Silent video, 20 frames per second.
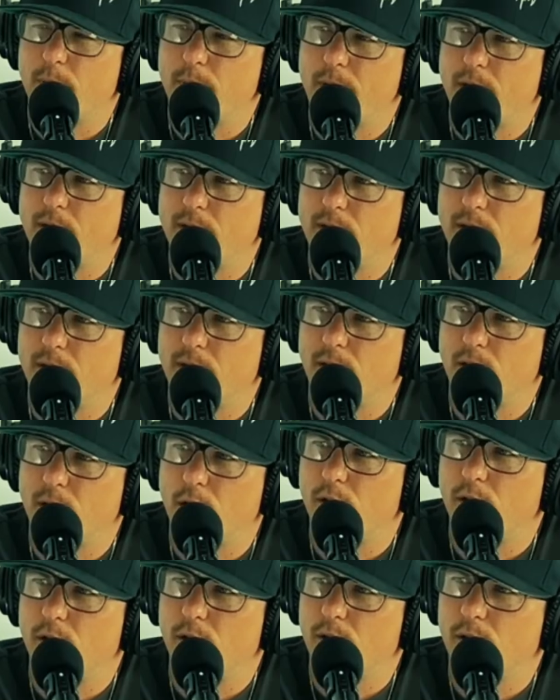married to
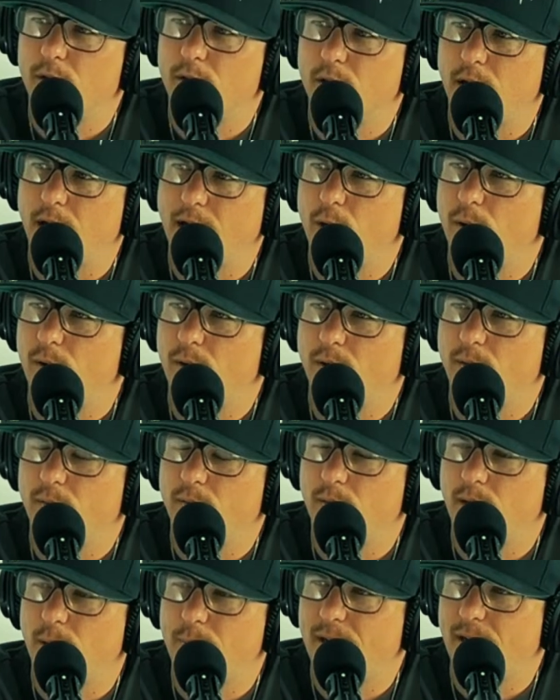her?
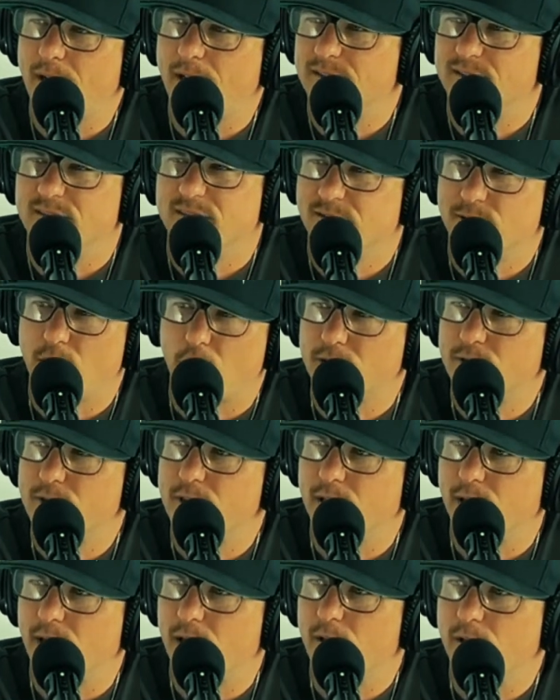
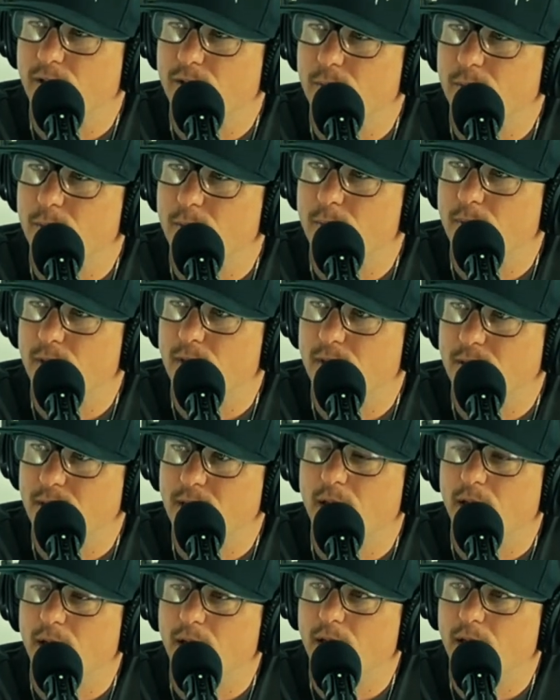Darcia, how long have you been married? Yeah.